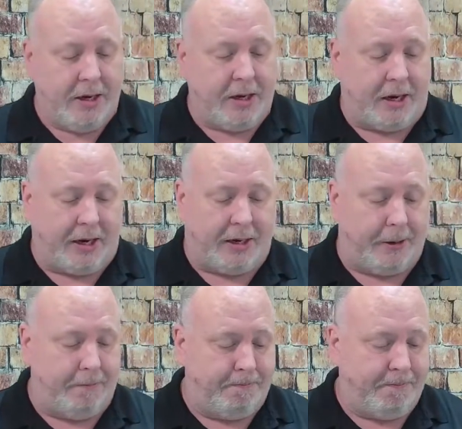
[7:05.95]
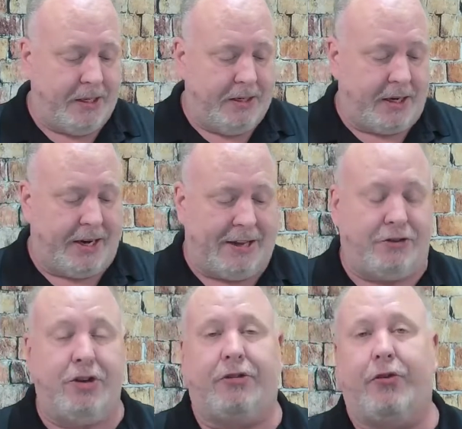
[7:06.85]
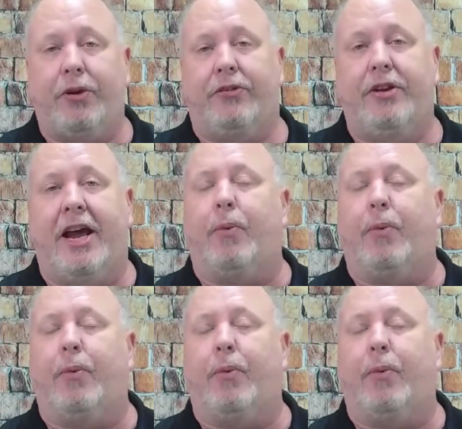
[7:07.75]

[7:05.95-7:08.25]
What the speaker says: And that's just for today.